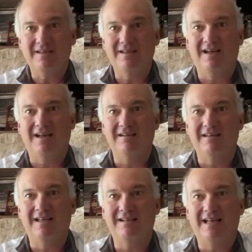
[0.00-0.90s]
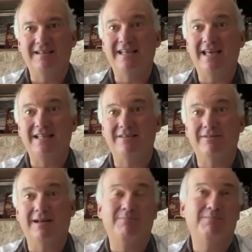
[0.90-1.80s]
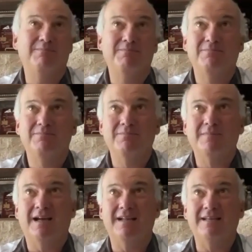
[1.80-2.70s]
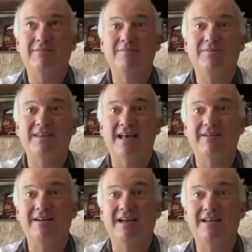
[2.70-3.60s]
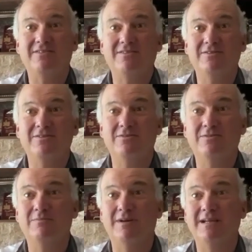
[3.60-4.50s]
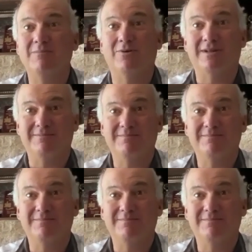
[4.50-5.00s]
and had the A3 up, I think, from Saturday night to Monday morning.